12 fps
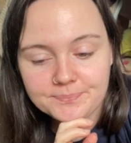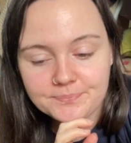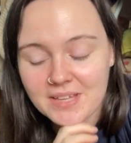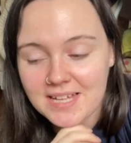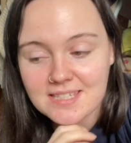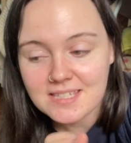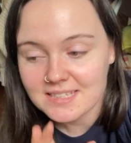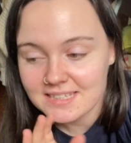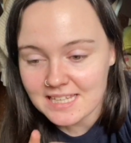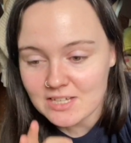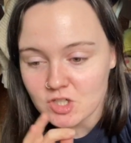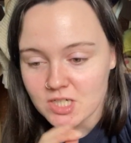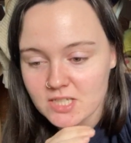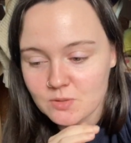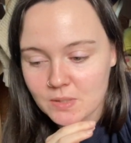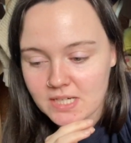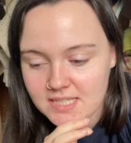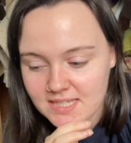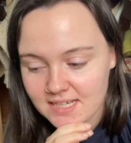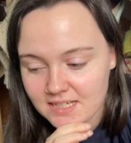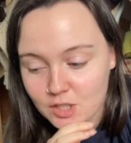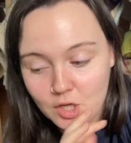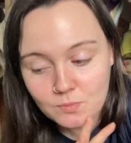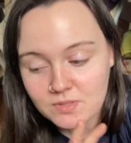That's literally the worst thing.
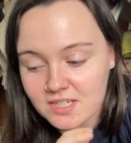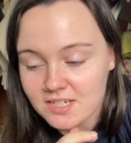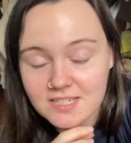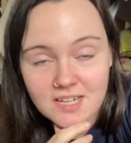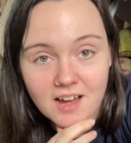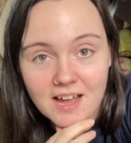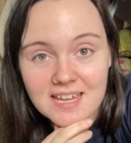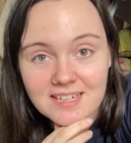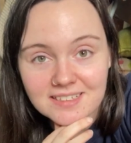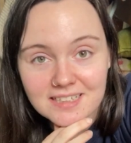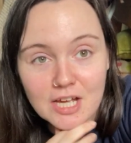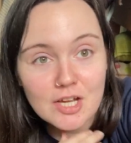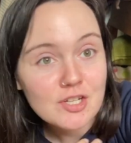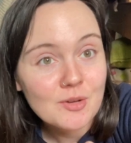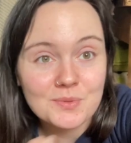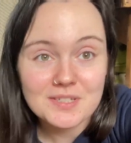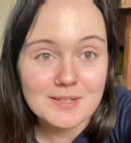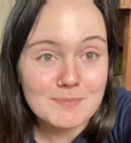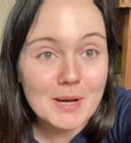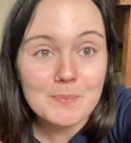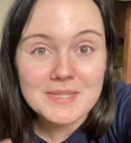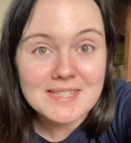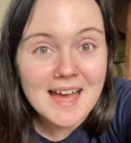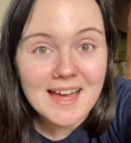No one's going to die. No one's going to be
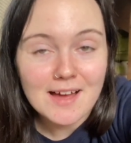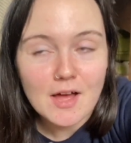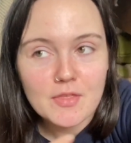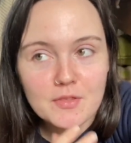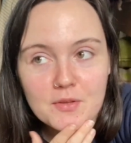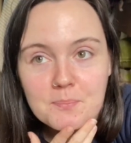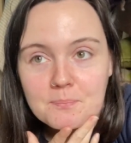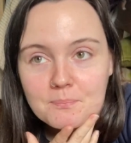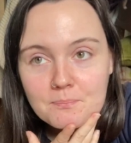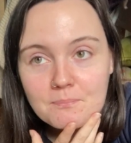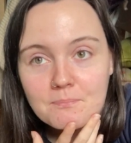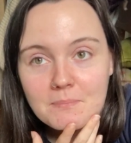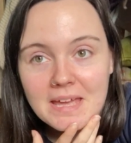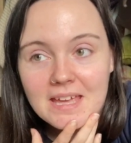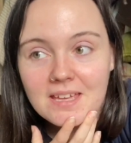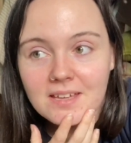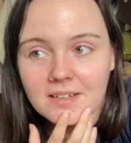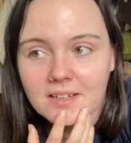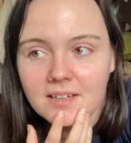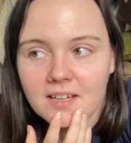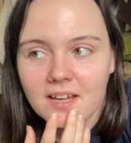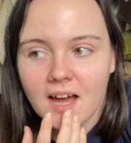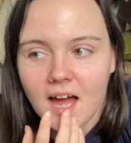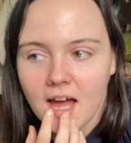upset other than me.
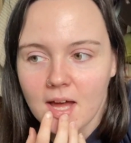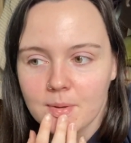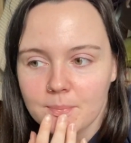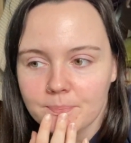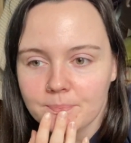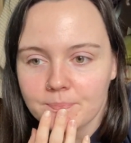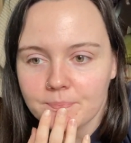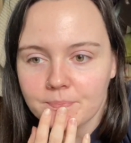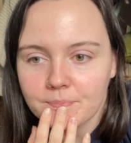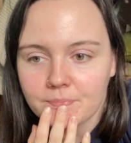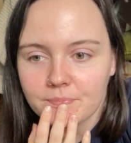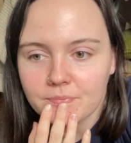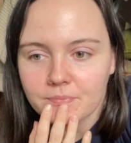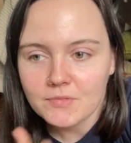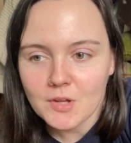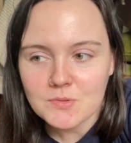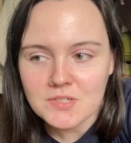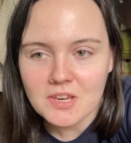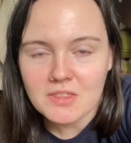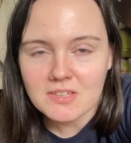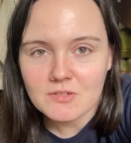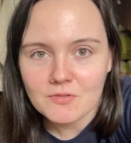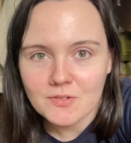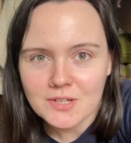No one's going to think
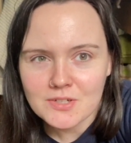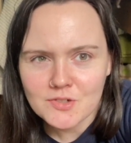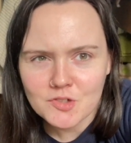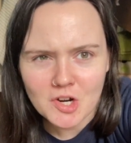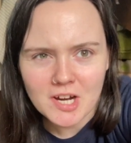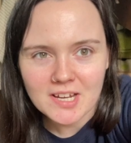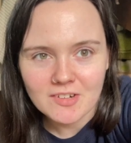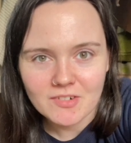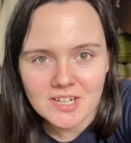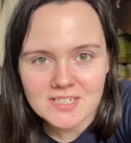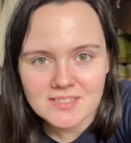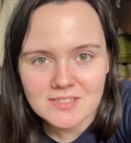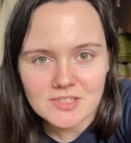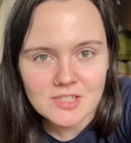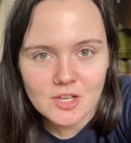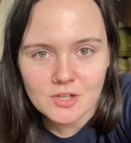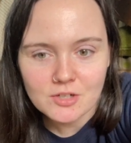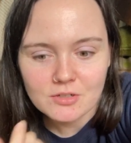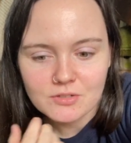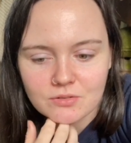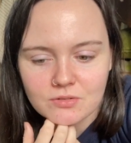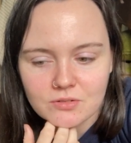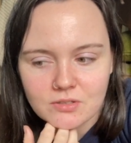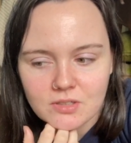you're foolish for trying, right? So
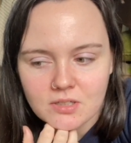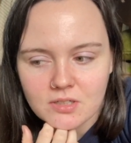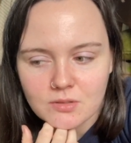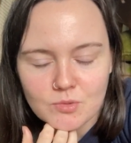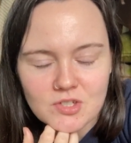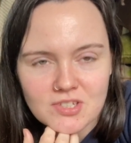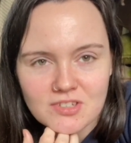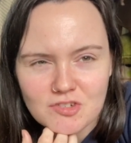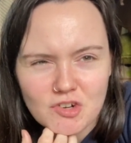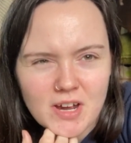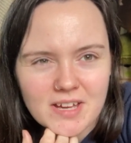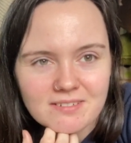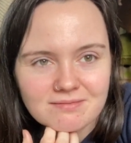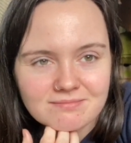we're just going to try it.